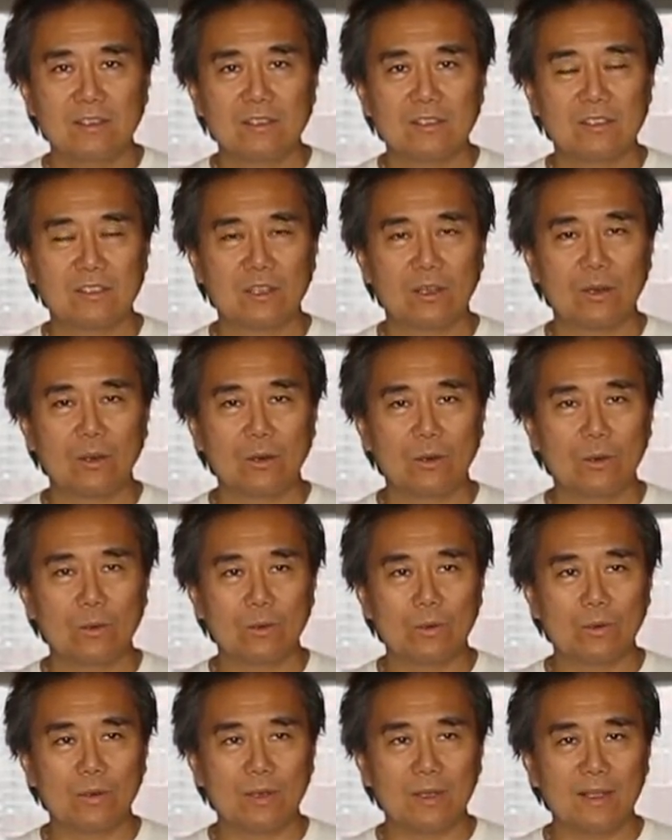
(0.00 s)

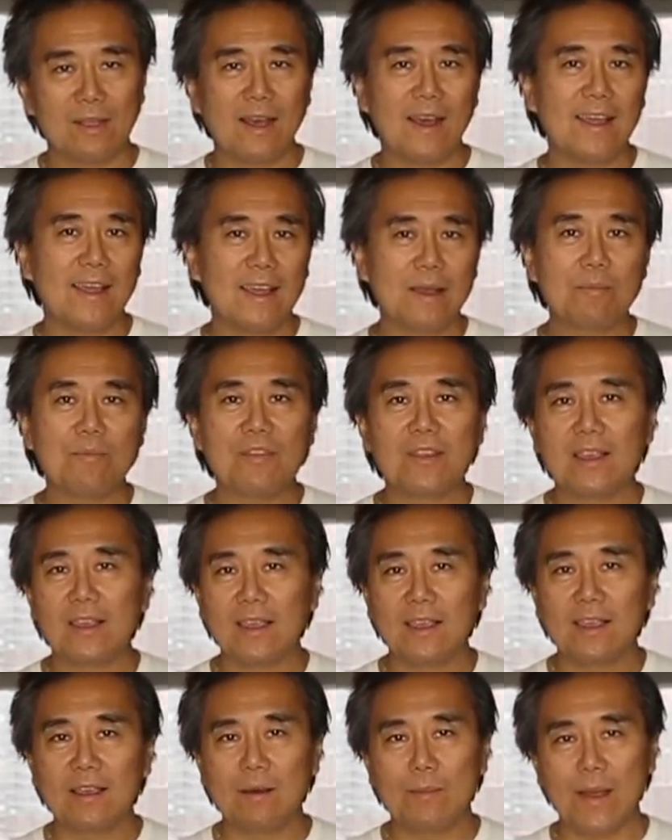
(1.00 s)
So I am
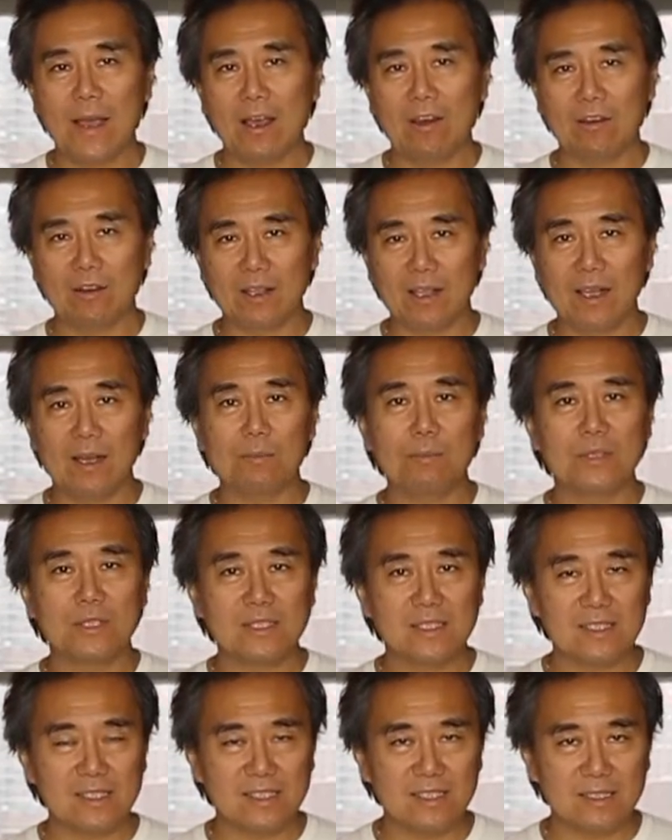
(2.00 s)
thinking about a couple of
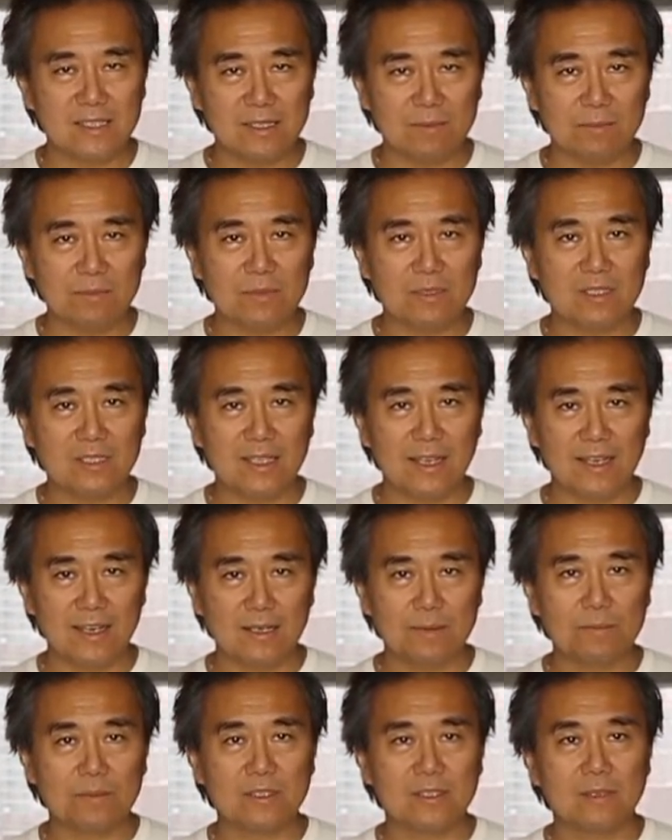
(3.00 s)
system
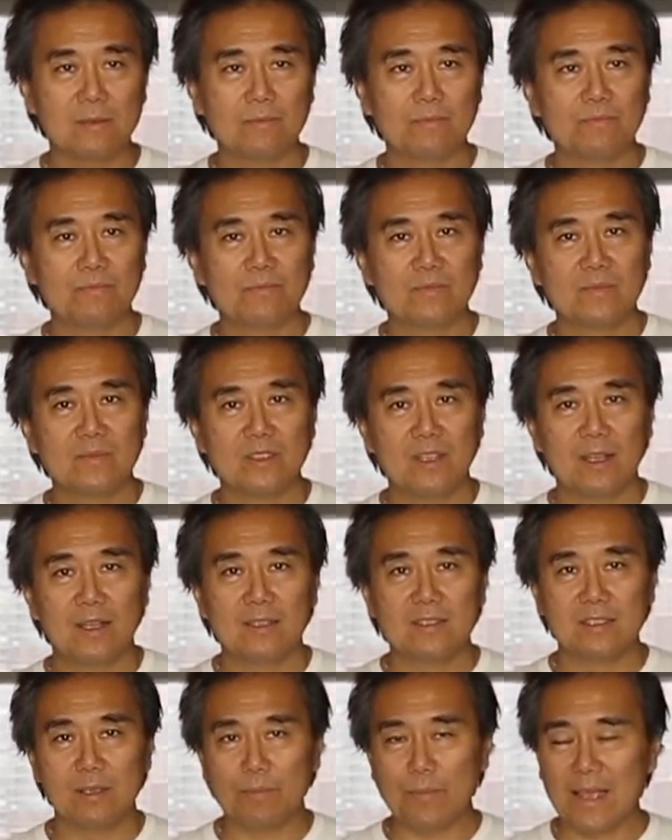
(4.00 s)
setups
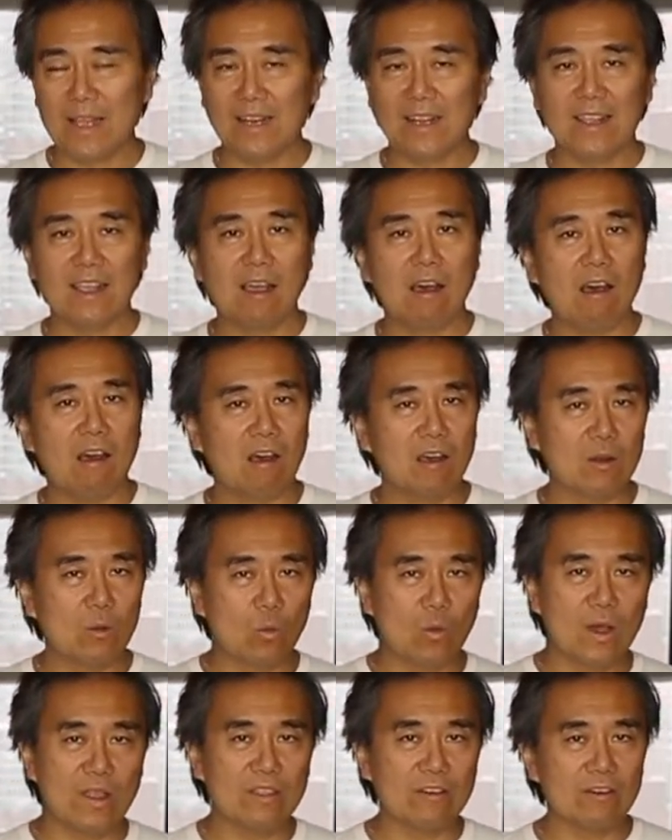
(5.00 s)
depending on
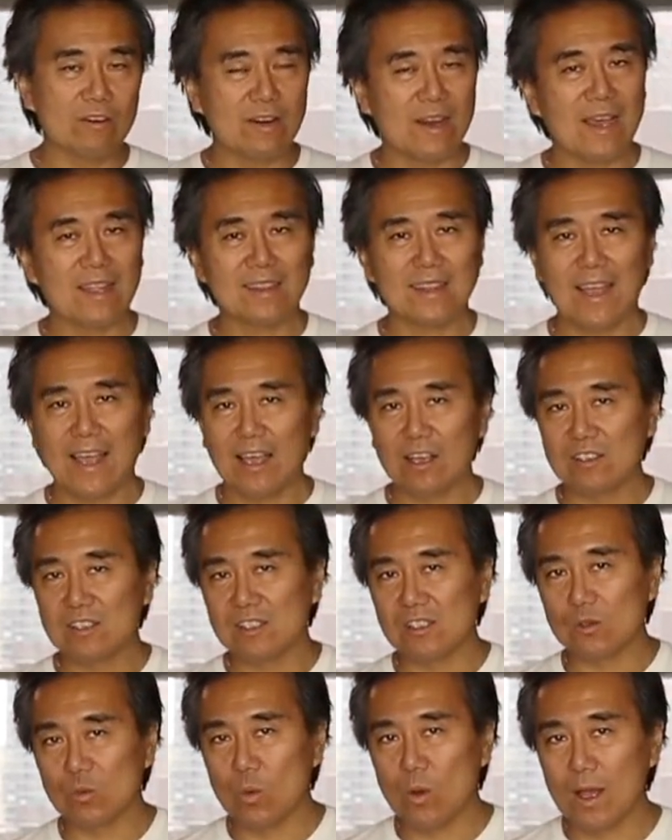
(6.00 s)
whether or not the house
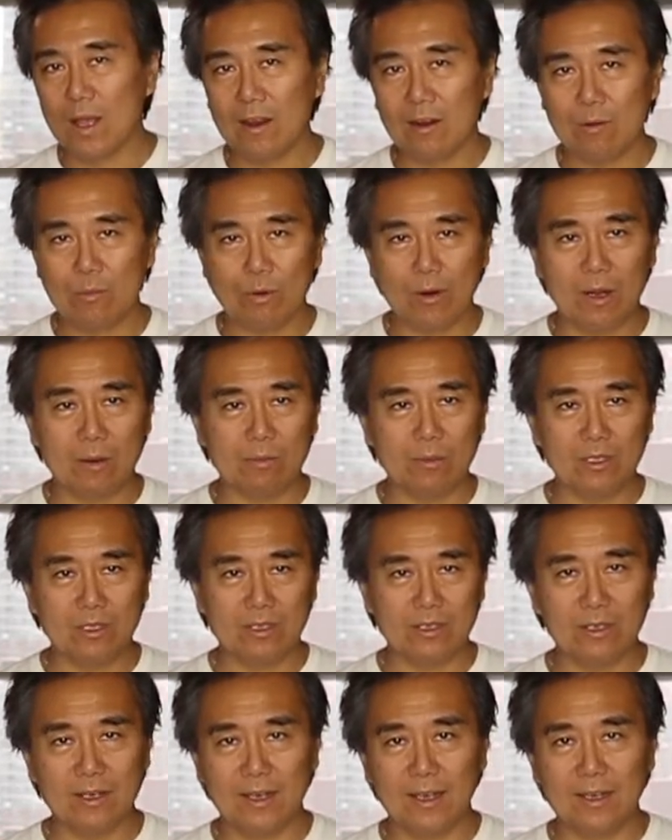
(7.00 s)
is wired properly
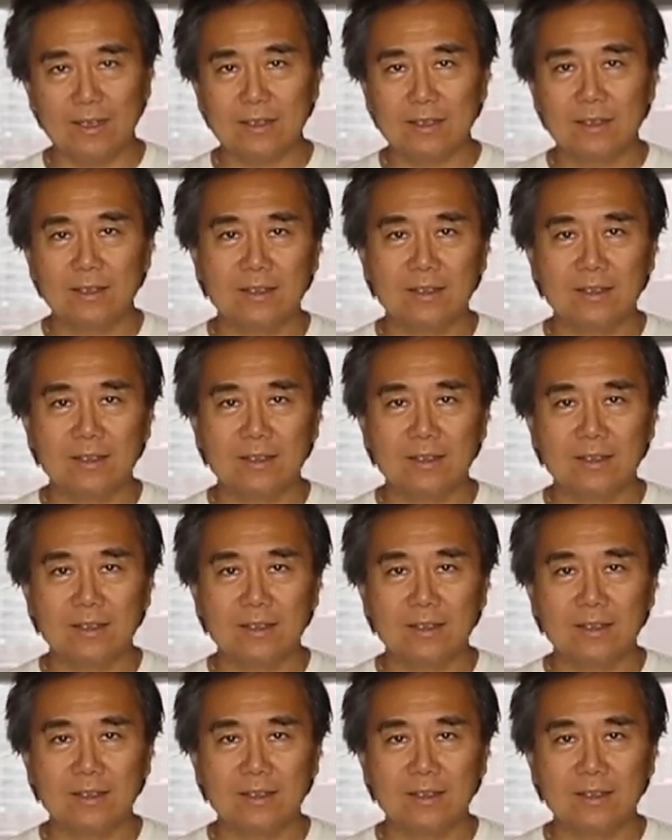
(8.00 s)
or not.